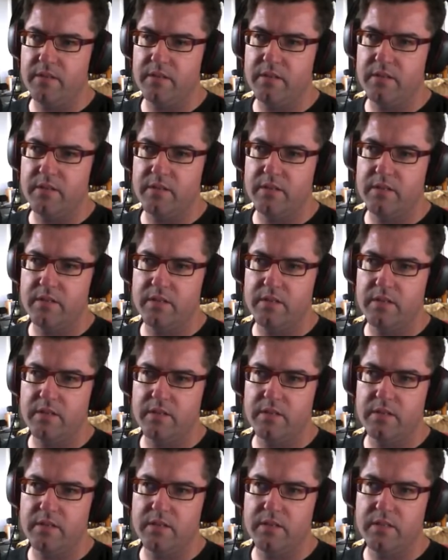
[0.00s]

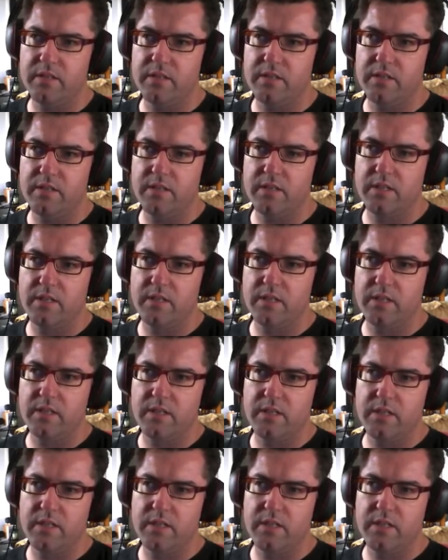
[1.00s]
Nobody speaks.